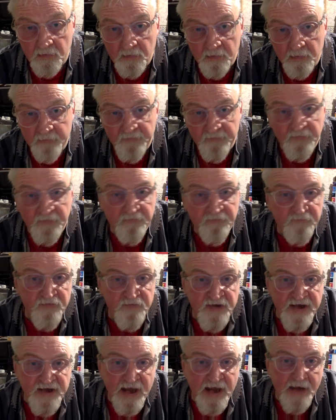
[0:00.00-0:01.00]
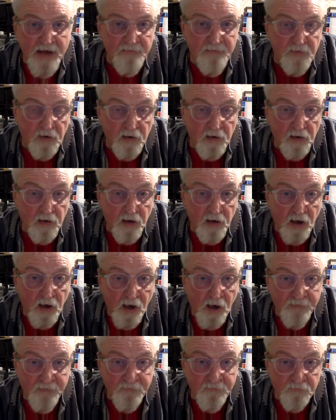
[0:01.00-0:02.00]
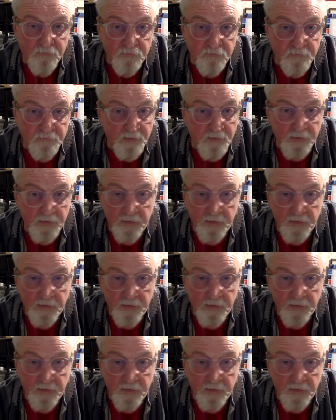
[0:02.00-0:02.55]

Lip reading: She's never hustled me.